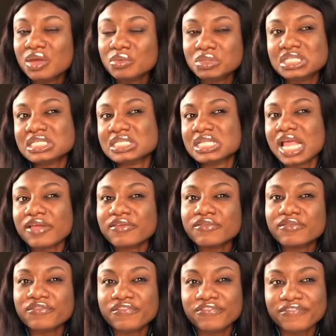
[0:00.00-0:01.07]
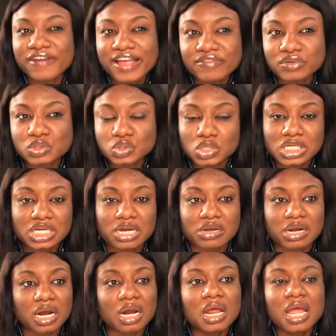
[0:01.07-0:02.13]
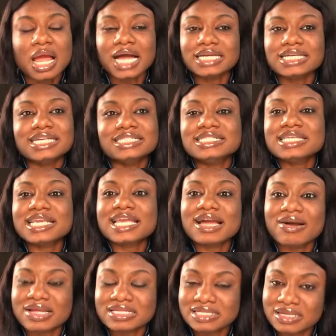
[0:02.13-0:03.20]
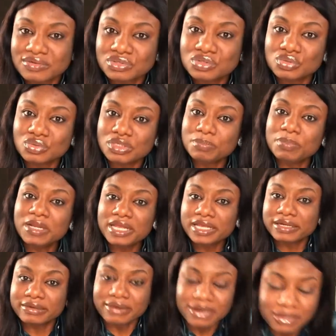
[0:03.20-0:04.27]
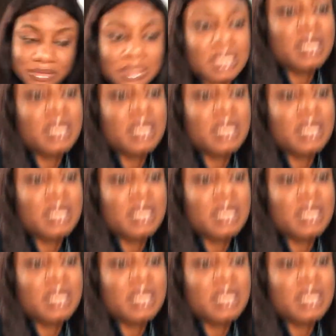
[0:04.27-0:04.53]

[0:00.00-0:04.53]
which is like 500 naira, and then take ourselves to the playground.